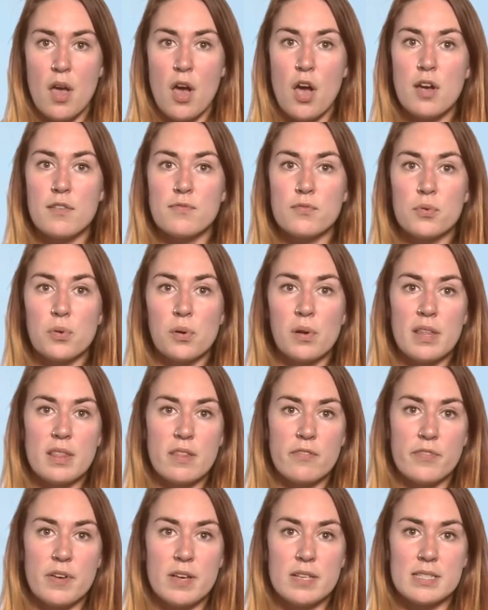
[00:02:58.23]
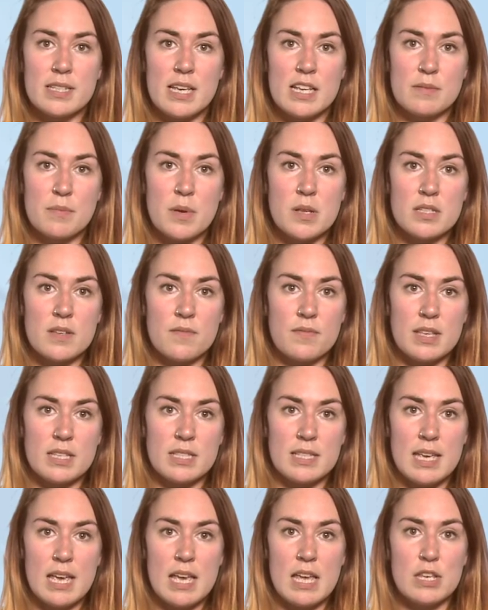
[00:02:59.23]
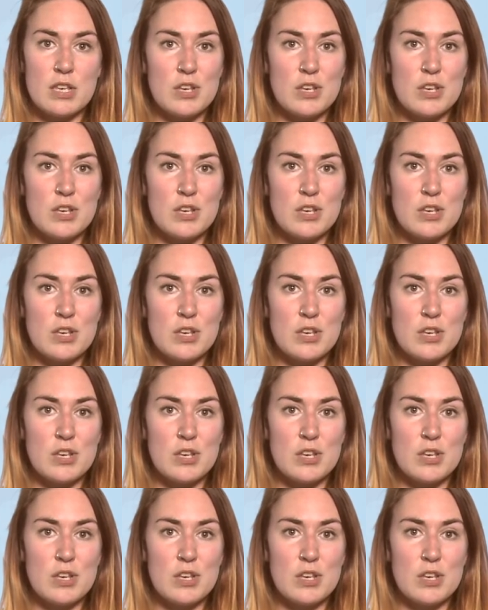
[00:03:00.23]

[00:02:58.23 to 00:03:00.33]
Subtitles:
Overall, in the first 6 months of this year,